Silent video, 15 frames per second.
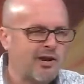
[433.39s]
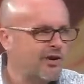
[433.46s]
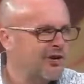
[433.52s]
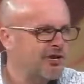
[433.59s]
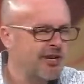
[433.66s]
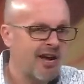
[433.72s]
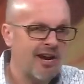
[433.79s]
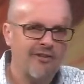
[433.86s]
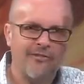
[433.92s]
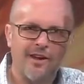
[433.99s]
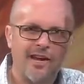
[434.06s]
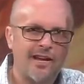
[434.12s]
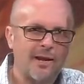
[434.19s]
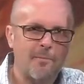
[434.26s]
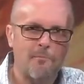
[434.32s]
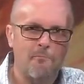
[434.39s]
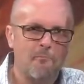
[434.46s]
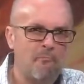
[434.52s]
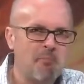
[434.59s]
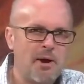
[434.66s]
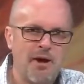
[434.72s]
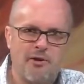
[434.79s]
I could not have hit it
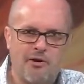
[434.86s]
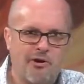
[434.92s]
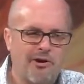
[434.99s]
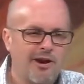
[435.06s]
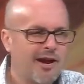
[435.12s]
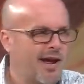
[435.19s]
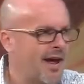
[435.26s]
better.